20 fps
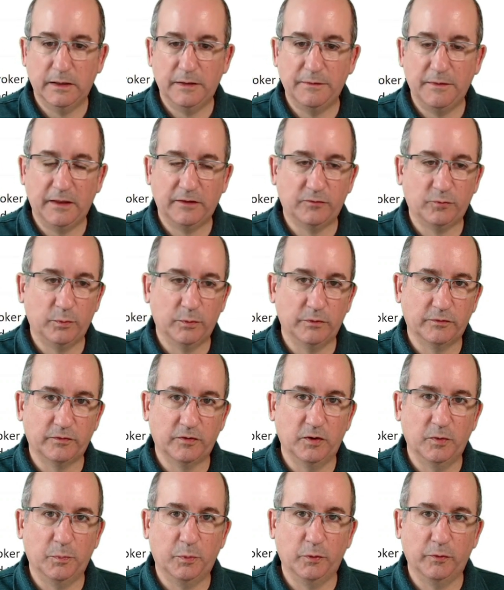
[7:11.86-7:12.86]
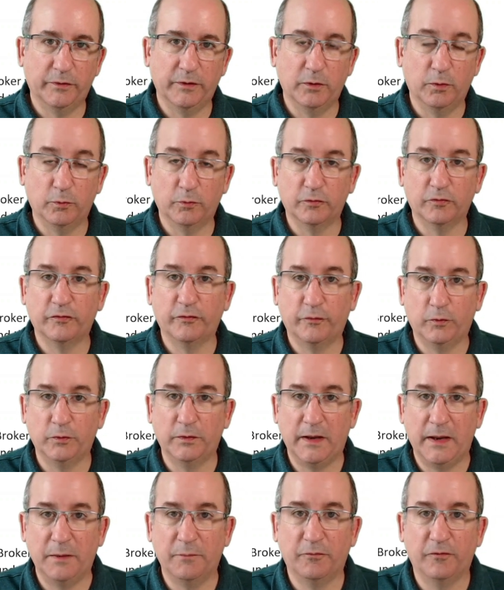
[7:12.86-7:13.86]
And that's where it's going to pull the owner's
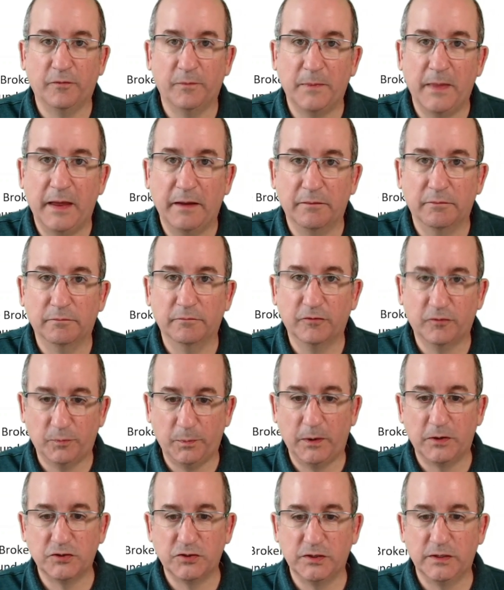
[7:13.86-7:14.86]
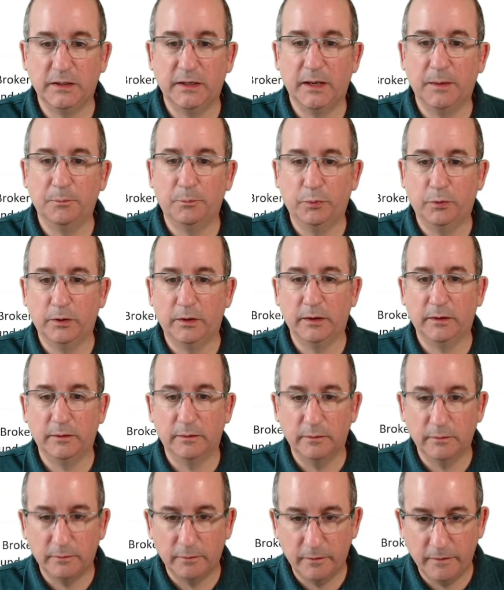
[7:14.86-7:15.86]
full name from that spreadsheet and put
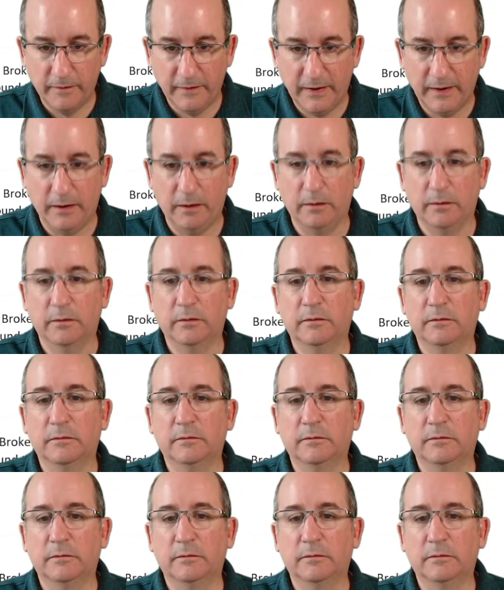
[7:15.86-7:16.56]
it there.